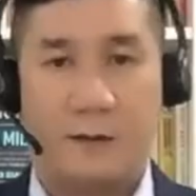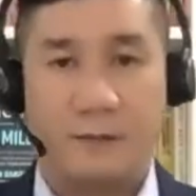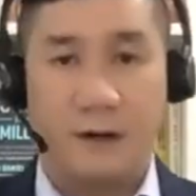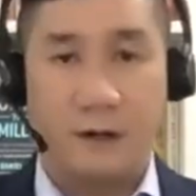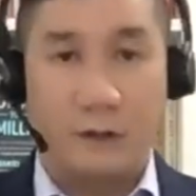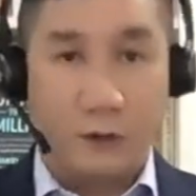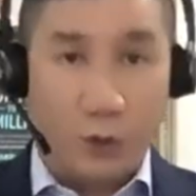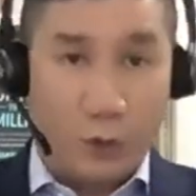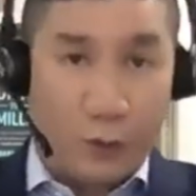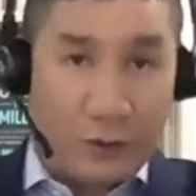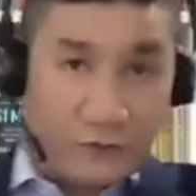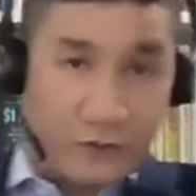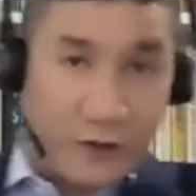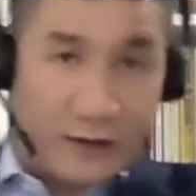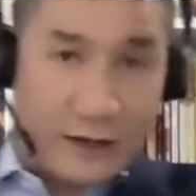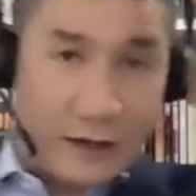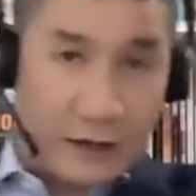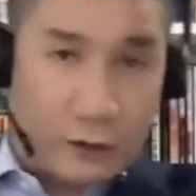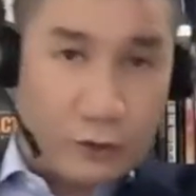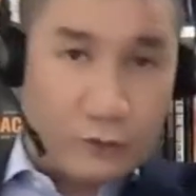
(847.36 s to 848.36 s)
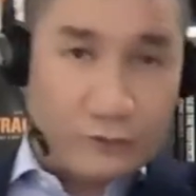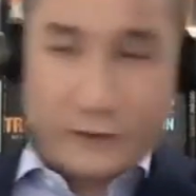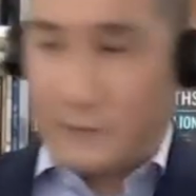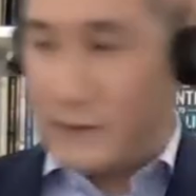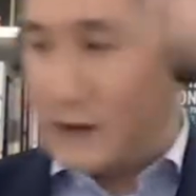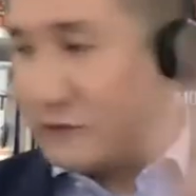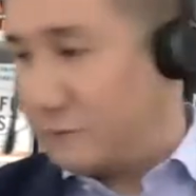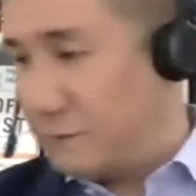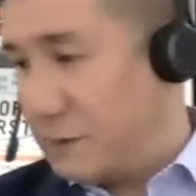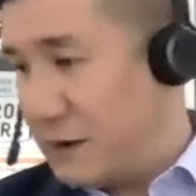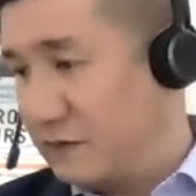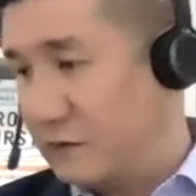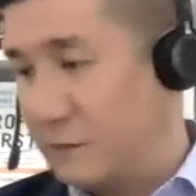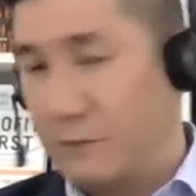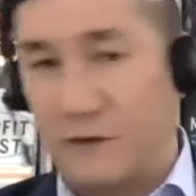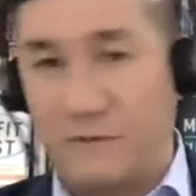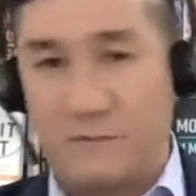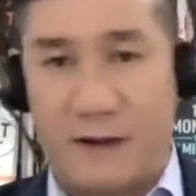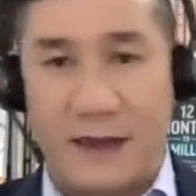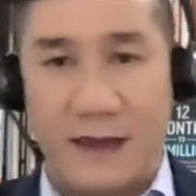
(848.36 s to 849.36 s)
I'm going to lower it so I can close up that space
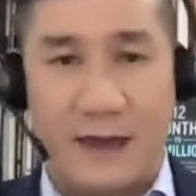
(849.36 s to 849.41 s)
above my